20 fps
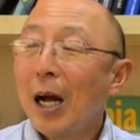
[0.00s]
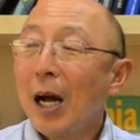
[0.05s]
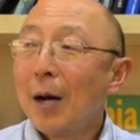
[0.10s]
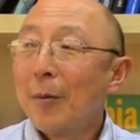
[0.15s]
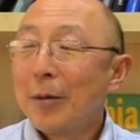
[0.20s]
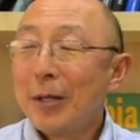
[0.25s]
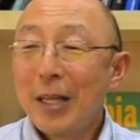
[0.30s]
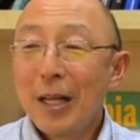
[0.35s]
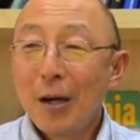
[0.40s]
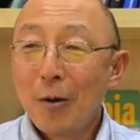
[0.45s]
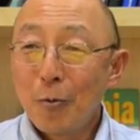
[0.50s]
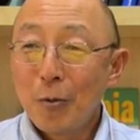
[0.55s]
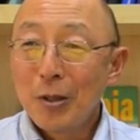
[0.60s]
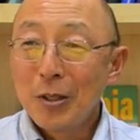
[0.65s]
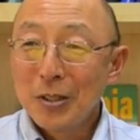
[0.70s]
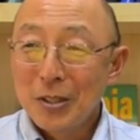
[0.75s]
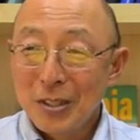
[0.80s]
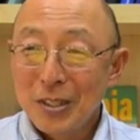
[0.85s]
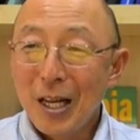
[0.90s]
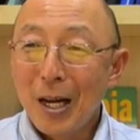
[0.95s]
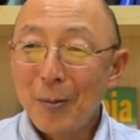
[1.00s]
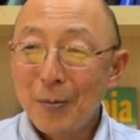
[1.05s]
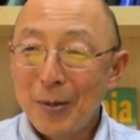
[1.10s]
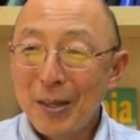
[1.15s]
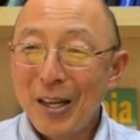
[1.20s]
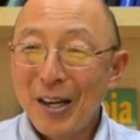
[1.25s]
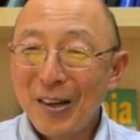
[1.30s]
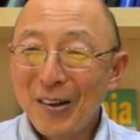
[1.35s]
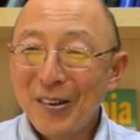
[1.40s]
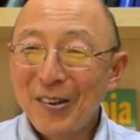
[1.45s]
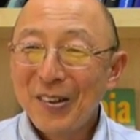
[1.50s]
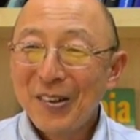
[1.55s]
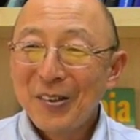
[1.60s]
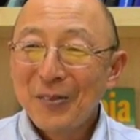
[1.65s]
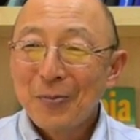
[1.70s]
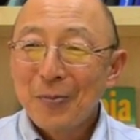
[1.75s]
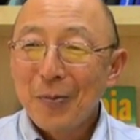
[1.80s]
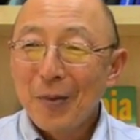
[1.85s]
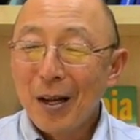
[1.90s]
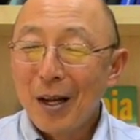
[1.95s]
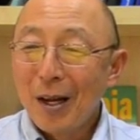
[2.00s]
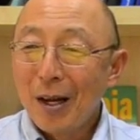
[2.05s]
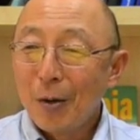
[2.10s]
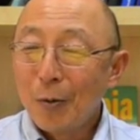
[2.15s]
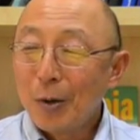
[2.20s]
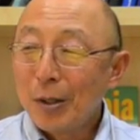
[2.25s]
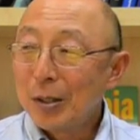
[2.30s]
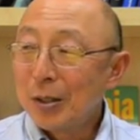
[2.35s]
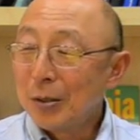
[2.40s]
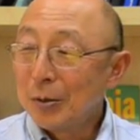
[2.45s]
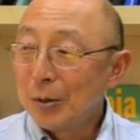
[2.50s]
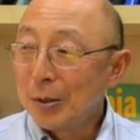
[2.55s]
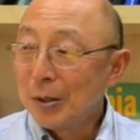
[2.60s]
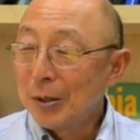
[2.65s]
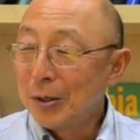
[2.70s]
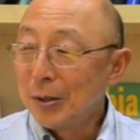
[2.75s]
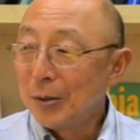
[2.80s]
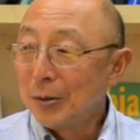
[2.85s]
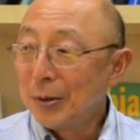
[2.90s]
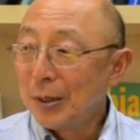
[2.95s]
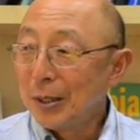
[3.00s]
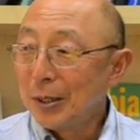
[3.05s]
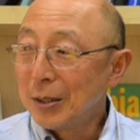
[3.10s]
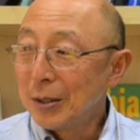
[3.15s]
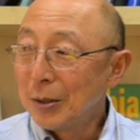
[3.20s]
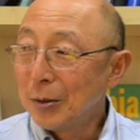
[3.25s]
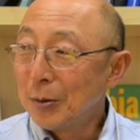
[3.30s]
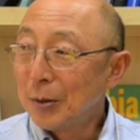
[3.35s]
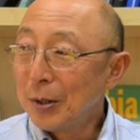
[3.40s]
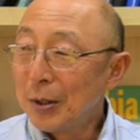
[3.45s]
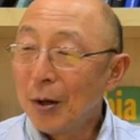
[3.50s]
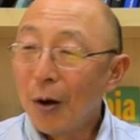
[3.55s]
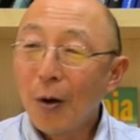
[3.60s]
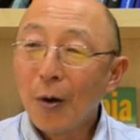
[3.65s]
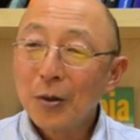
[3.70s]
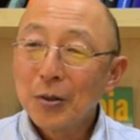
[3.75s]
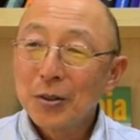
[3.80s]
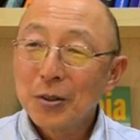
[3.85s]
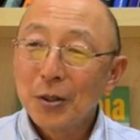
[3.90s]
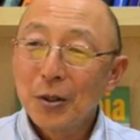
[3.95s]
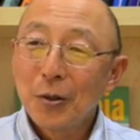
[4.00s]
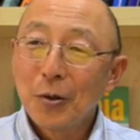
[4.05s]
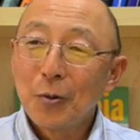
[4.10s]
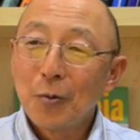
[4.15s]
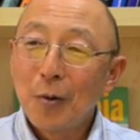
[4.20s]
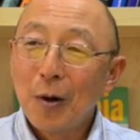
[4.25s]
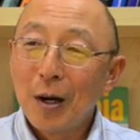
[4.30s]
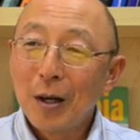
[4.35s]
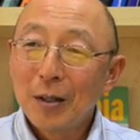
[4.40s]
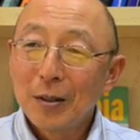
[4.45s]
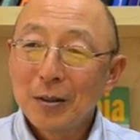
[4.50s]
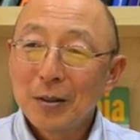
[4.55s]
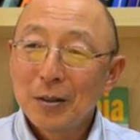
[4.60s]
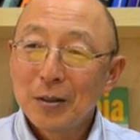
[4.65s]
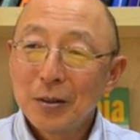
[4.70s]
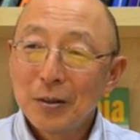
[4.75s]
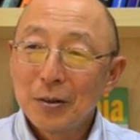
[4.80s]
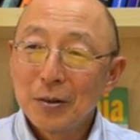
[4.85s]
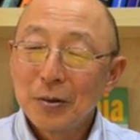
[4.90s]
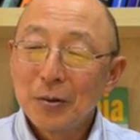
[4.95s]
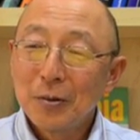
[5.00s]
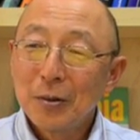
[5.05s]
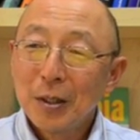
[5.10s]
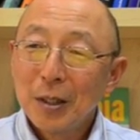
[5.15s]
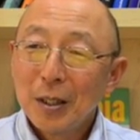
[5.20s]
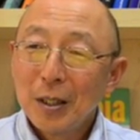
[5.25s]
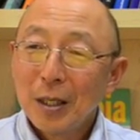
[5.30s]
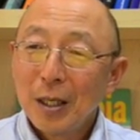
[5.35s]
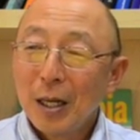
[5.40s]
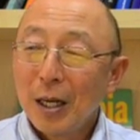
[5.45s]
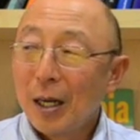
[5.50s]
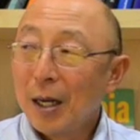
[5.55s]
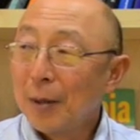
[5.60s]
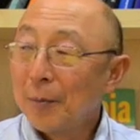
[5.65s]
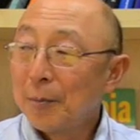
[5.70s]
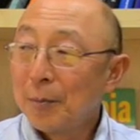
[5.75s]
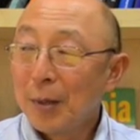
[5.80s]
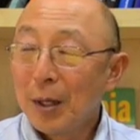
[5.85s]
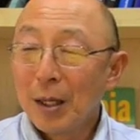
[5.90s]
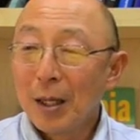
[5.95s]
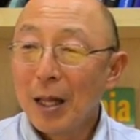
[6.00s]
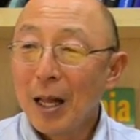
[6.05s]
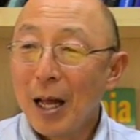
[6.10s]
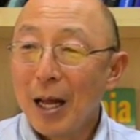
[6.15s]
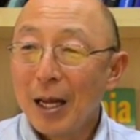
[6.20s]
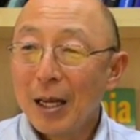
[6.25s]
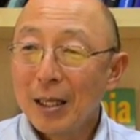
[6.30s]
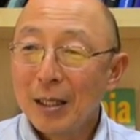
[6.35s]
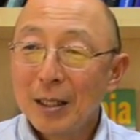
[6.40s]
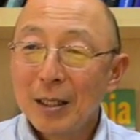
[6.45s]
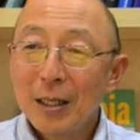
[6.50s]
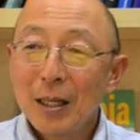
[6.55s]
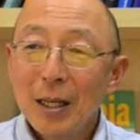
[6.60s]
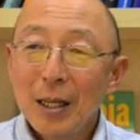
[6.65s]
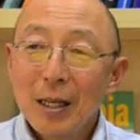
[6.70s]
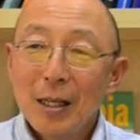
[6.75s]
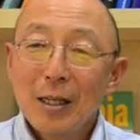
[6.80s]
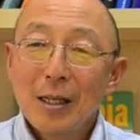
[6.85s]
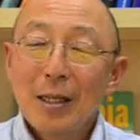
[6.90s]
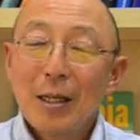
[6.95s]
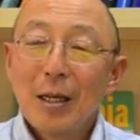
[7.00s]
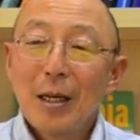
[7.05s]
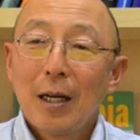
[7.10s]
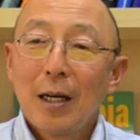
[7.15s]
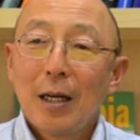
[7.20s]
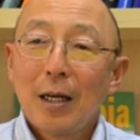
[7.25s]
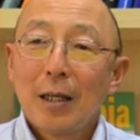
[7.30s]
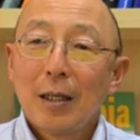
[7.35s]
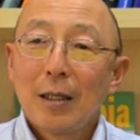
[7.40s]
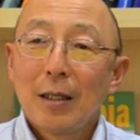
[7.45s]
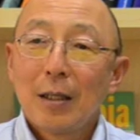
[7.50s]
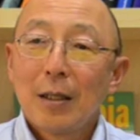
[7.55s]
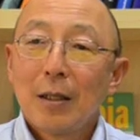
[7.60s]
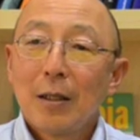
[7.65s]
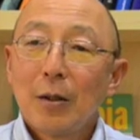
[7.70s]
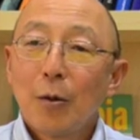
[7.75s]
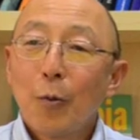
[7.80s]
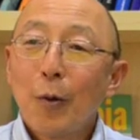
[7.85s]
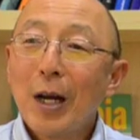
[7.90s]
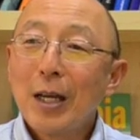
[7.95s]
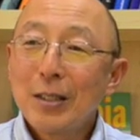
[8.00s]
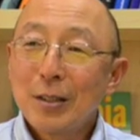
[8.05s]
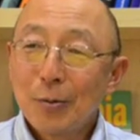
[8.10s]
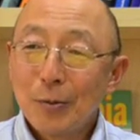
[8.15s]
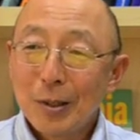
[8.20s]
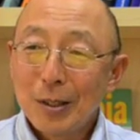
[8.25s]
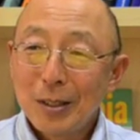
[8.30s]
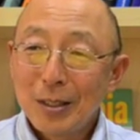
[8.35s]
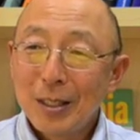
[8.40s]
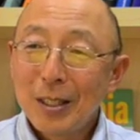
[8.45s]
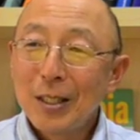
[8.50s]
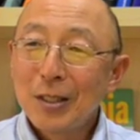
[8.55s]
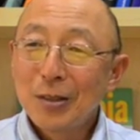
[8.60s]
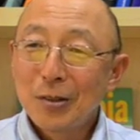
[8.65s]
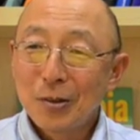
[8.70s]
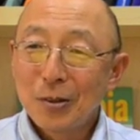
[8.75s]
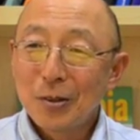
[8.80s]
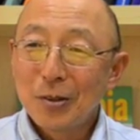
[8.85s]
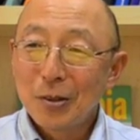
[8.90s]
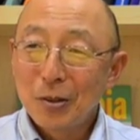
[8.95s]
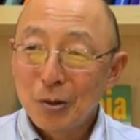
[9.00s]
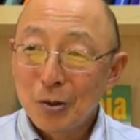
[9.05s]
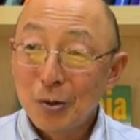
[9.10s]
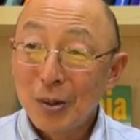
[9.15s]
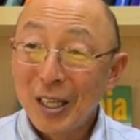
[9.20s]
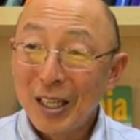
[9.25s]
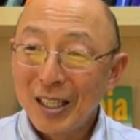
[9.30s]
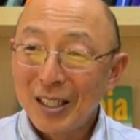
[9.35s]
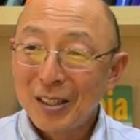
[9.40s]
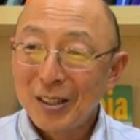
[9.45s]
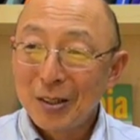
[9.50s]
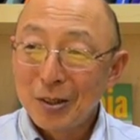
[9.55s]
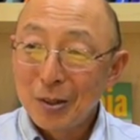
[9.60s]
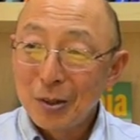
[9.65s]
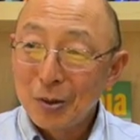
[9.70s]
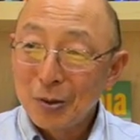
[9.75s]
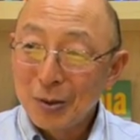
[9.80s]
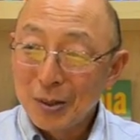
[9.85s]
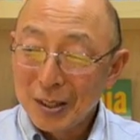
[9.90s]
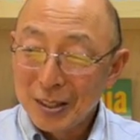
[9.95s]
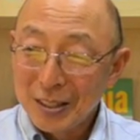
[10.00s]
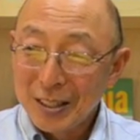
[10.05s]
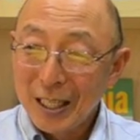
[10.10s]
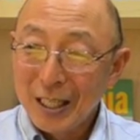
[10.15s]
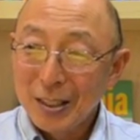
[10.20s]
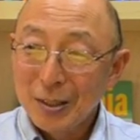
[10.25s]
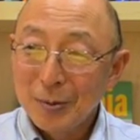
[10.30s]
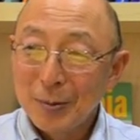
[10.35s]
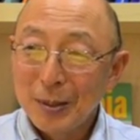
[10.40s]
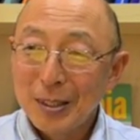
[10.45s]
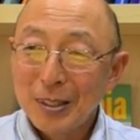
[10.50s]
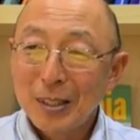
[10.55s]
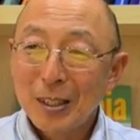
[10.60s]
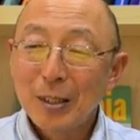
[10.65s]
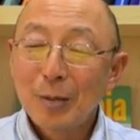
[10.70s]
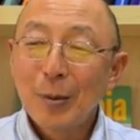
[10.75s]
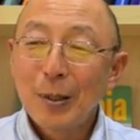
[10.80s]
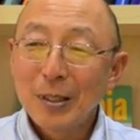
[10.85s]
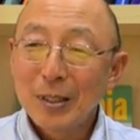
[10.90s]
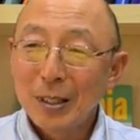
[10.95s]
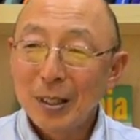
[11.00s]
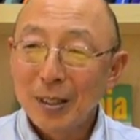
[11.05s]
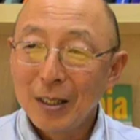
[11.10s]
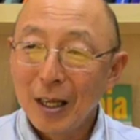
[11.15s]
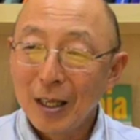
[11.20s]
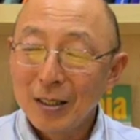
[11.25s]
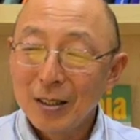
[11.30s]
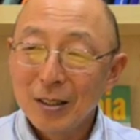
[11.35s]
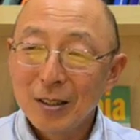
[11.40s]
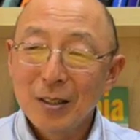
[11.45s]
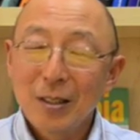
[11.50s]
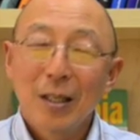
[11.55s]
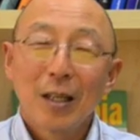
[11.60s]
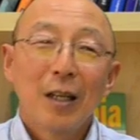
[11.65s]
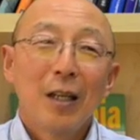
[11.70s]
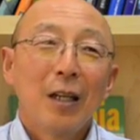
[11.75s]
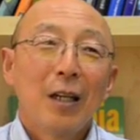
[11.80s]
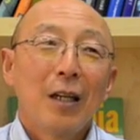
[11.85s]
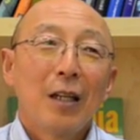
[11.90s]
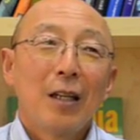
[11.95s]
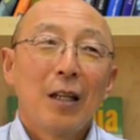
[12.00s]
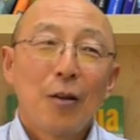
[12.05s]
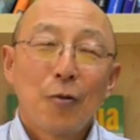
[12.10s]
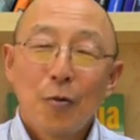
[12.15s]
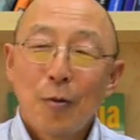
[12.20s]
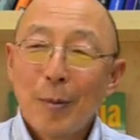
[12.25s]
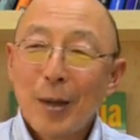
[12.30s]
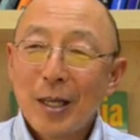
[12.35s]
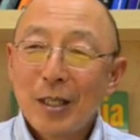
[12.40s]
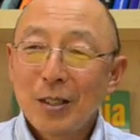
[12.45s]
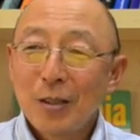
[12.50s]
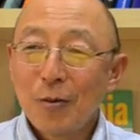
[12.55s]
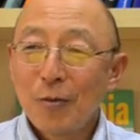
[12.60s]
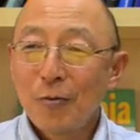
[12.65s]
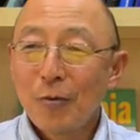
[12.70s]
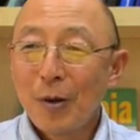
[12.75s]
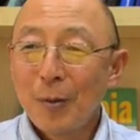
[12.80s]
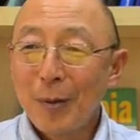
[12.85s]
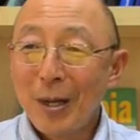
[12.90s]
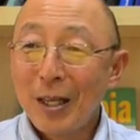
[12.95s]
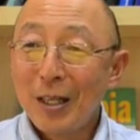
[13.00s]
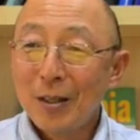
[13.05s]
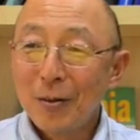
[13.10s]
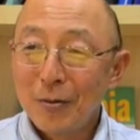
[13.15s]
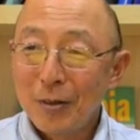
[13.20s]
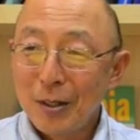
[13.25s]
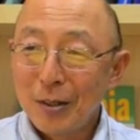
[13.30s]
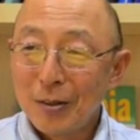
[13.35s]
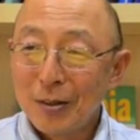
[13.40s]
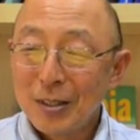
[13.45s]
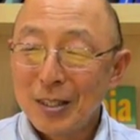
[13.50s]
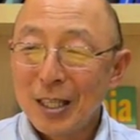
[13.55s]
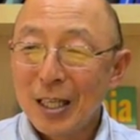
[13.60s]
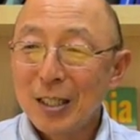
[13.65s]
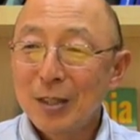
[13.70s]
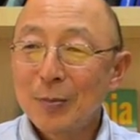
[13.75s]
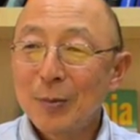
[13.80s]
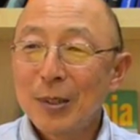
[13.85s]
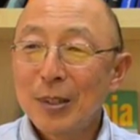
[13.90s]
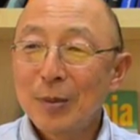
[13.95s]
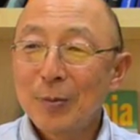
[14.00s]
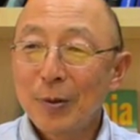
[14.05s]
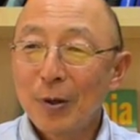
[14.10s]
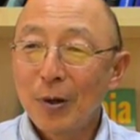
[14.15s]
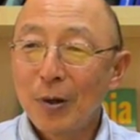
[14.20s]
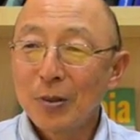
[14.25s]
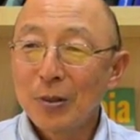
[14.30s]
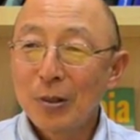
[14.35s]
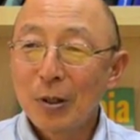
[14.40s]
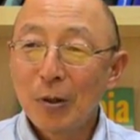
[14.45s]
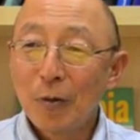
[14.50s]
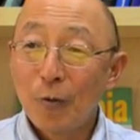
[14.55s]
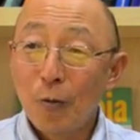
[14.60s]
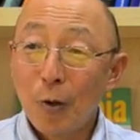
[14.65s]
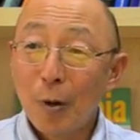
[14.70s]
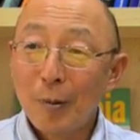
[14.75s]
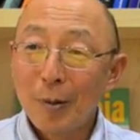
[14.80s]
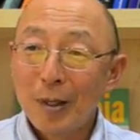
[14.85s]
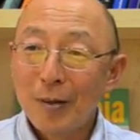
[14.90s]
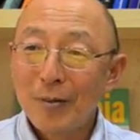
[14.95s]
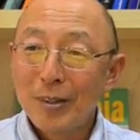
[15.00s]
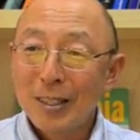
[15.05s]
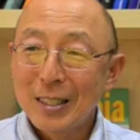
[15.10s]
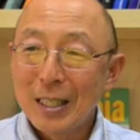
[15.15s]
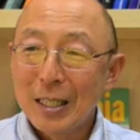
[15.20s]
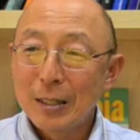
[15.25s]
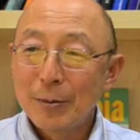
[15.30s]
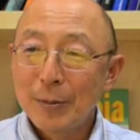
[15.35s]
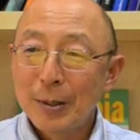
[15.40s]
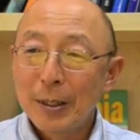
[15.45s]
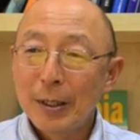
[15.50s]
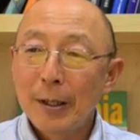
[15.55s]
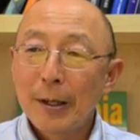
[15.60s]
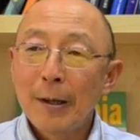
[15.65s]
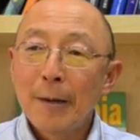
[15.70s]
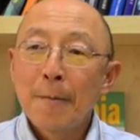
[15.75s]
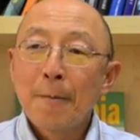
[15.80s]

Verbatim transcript: Uh, but then it wouldn't stop there. Uh, what you would do is you would also want to um, align uh, the ways in which teachers are trained to use assessments, especially not just information from end of year assessments, but also formative assessment